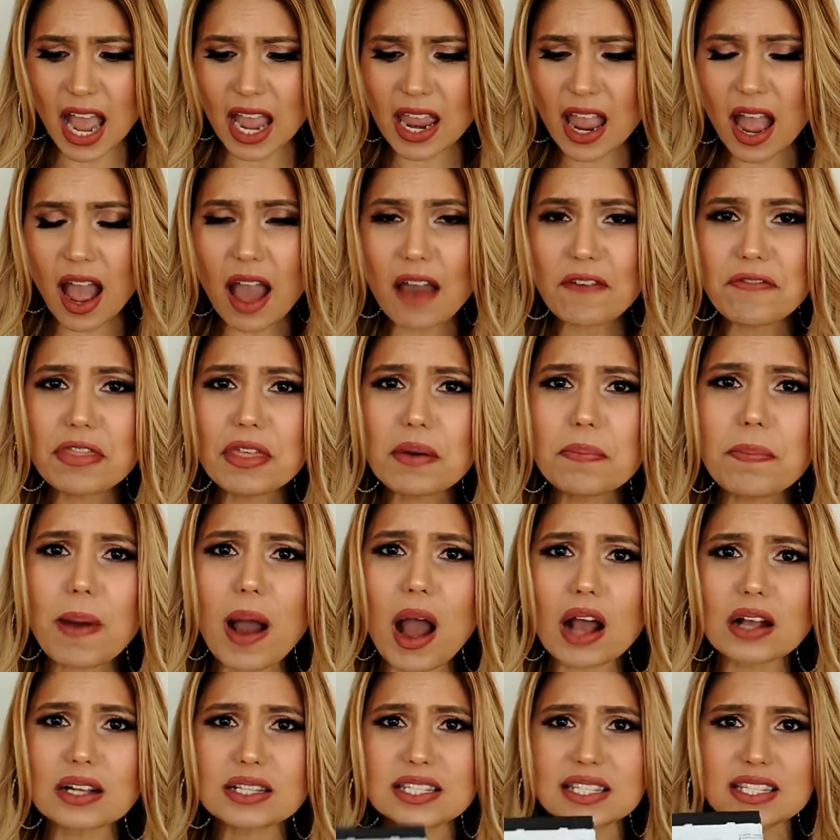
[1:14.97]
I have the
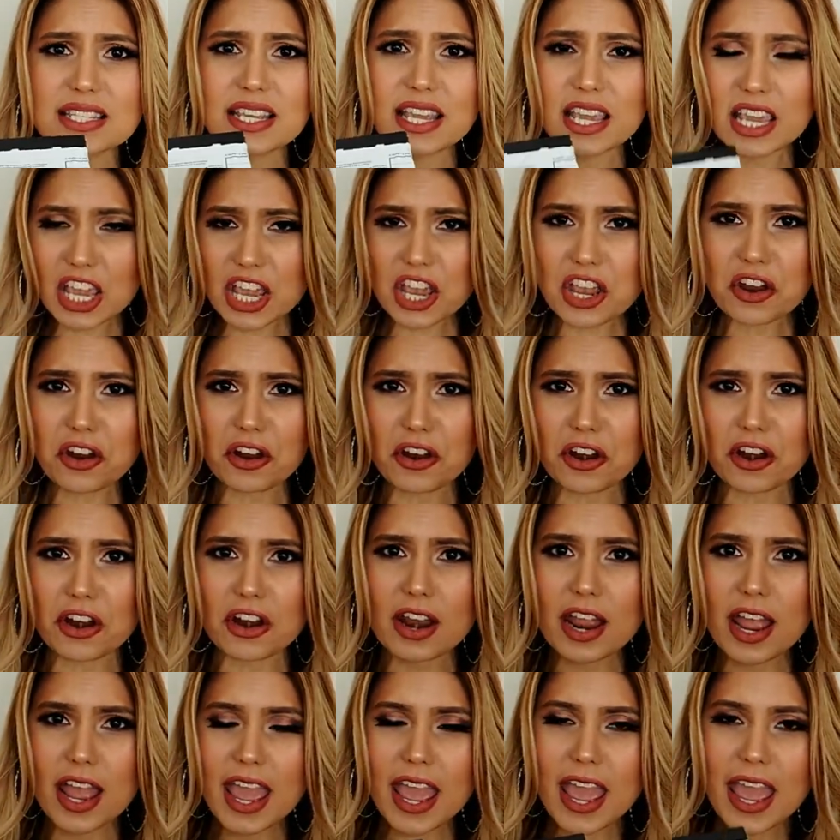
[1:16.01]
box
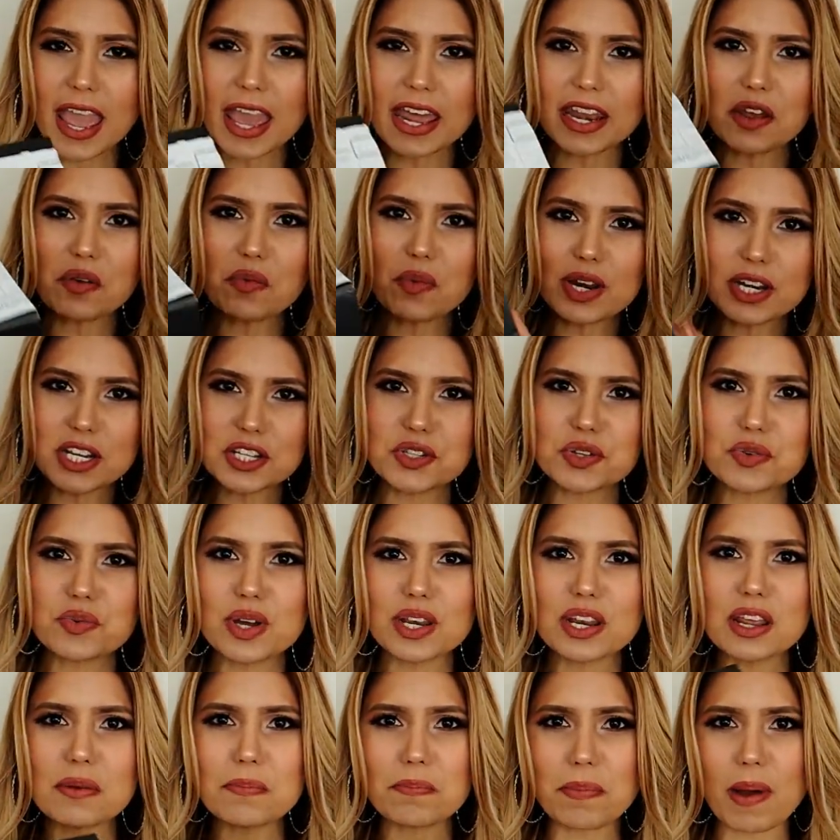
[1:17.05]
here and I want to do
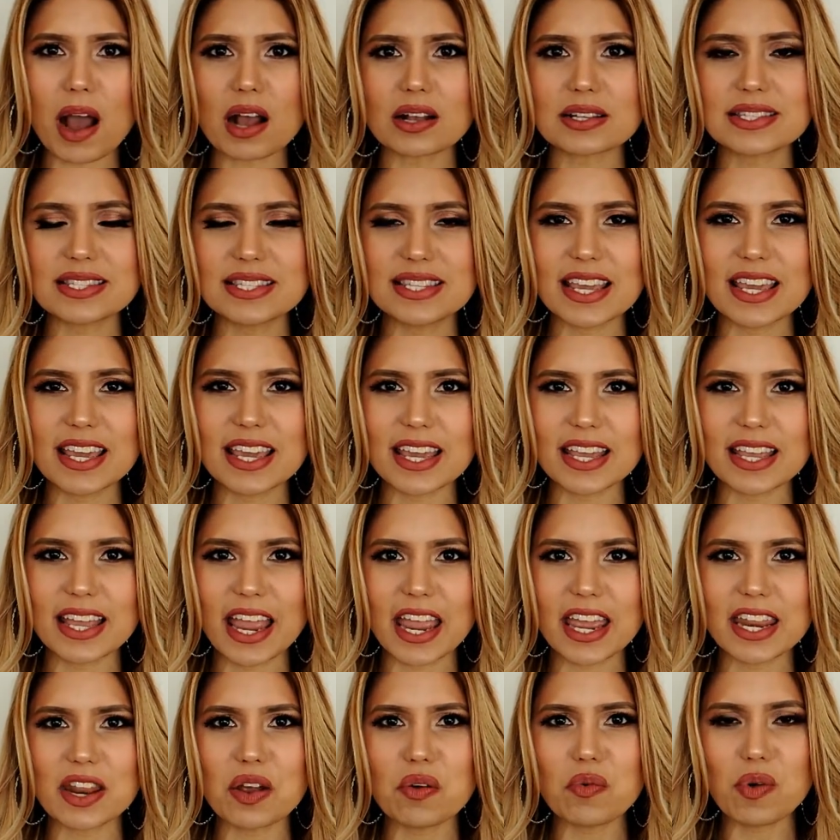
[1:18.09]
an unboxing,
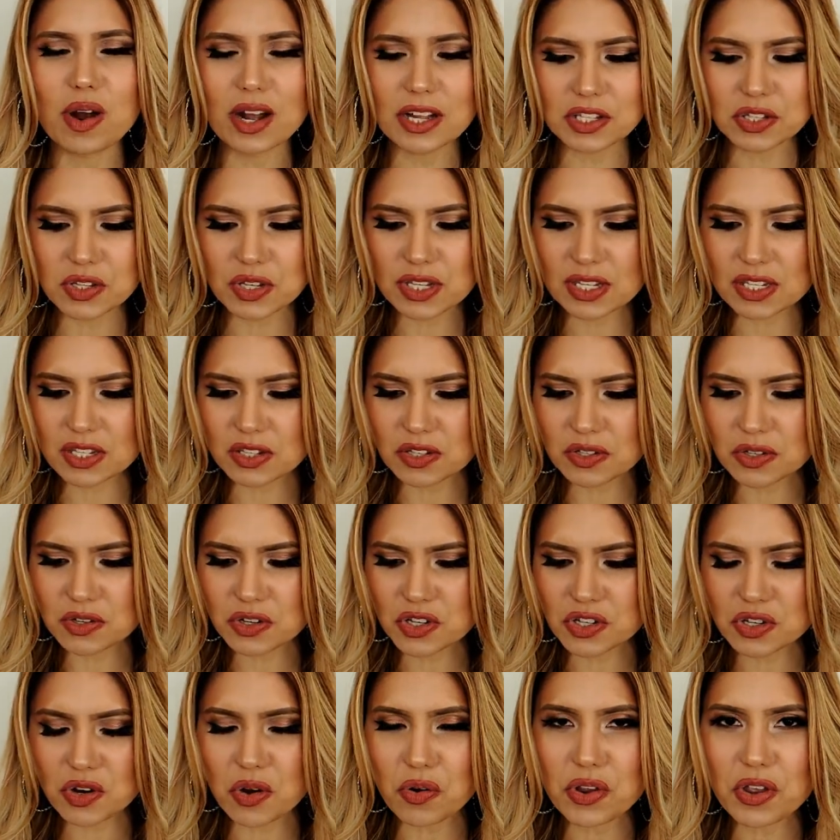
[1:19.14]
and I want to
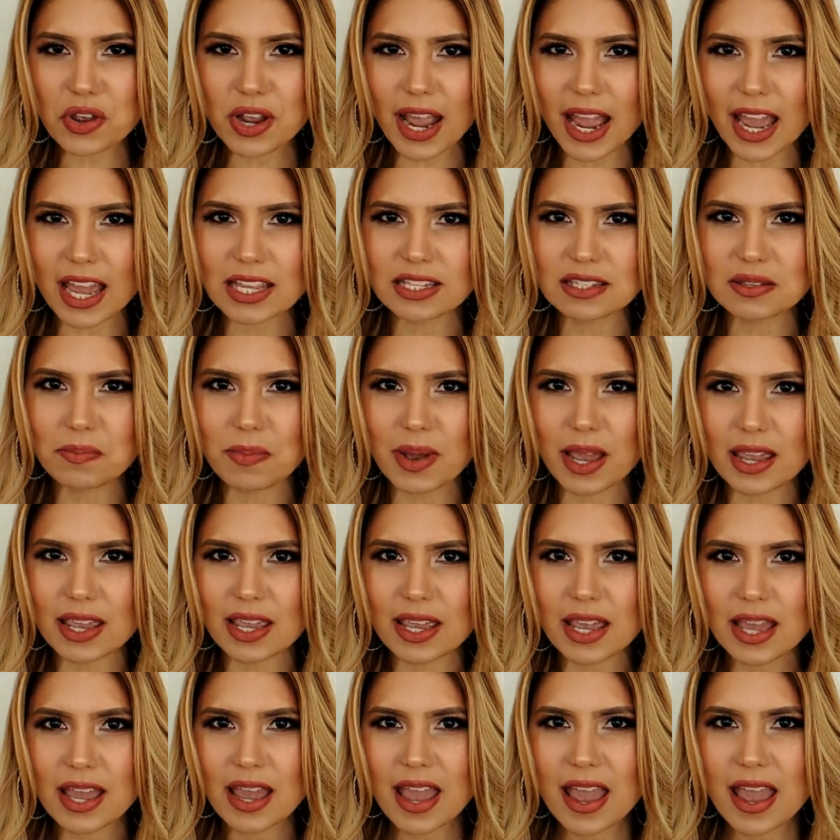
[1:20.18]
show you guys my